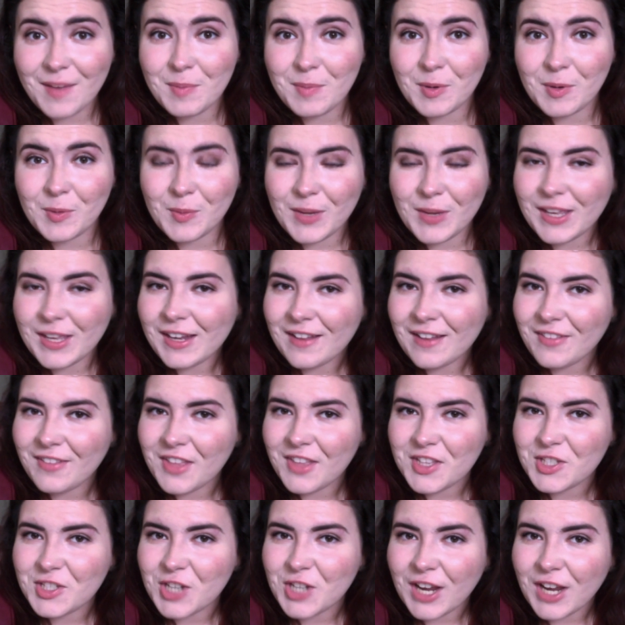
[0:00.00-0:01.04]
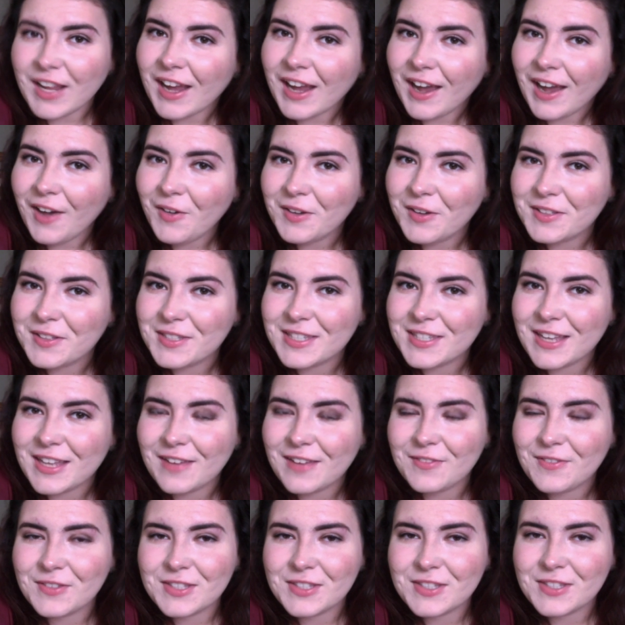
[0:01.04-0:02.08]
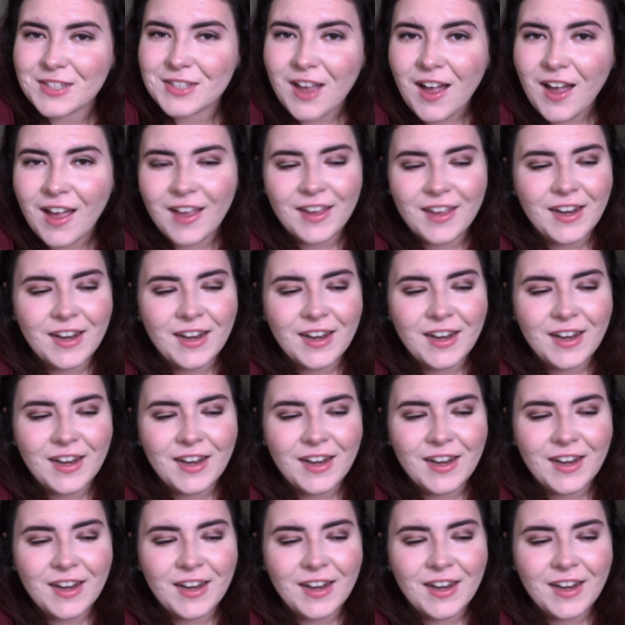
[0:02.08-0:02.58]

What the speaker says: but we can at least check it out and see if it's not.